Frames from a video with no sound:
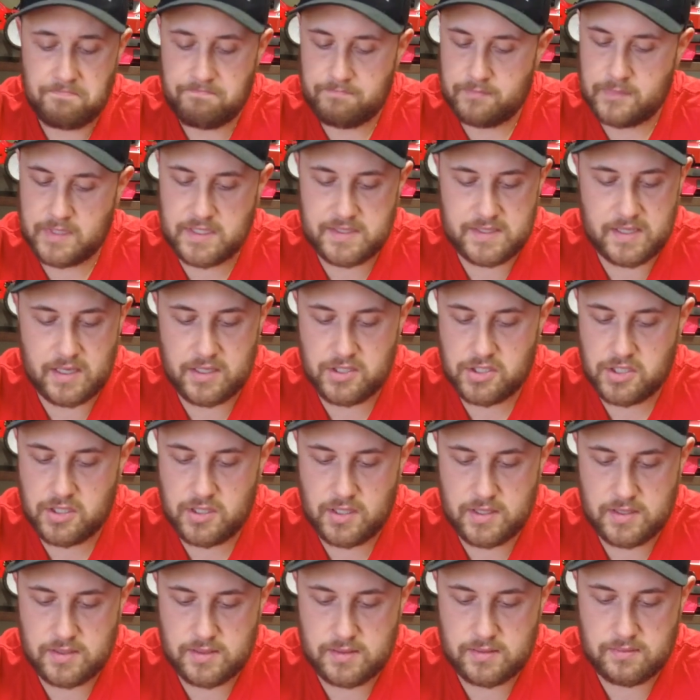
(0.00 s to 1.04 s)
This
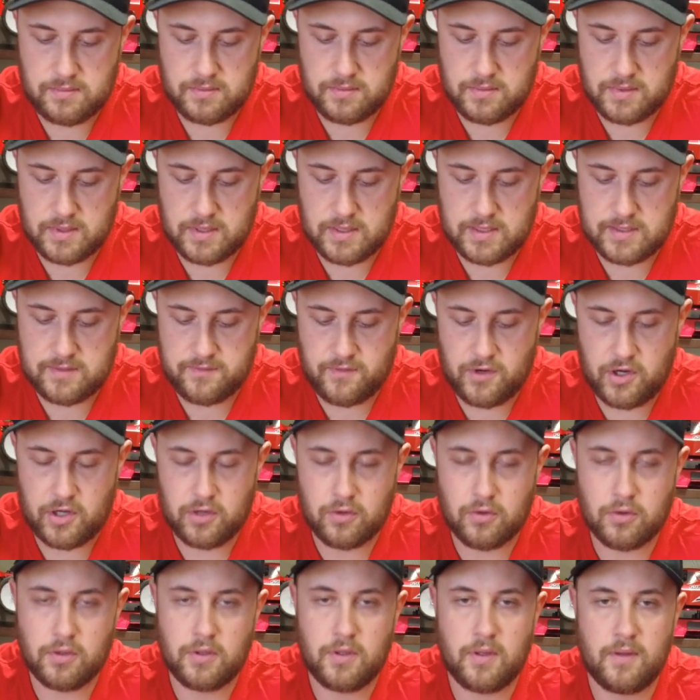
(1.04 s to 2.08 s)
engine is very
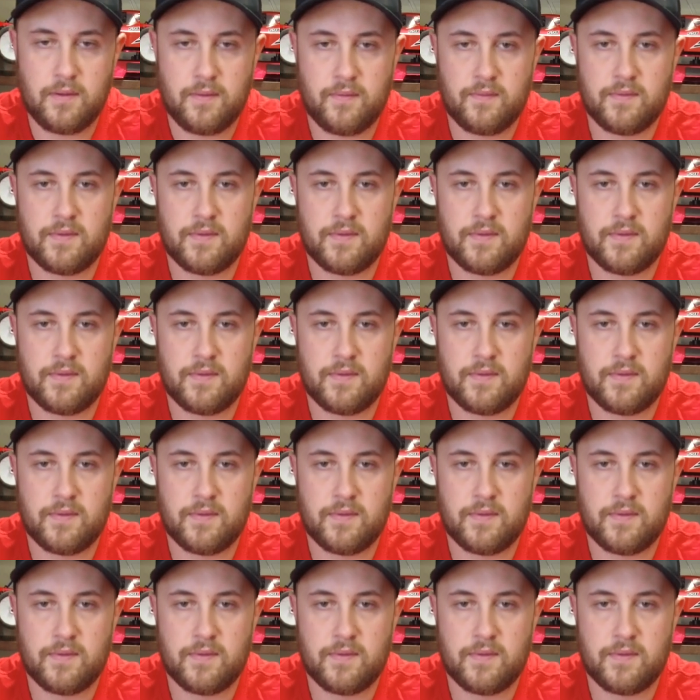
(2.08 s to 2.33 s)
good.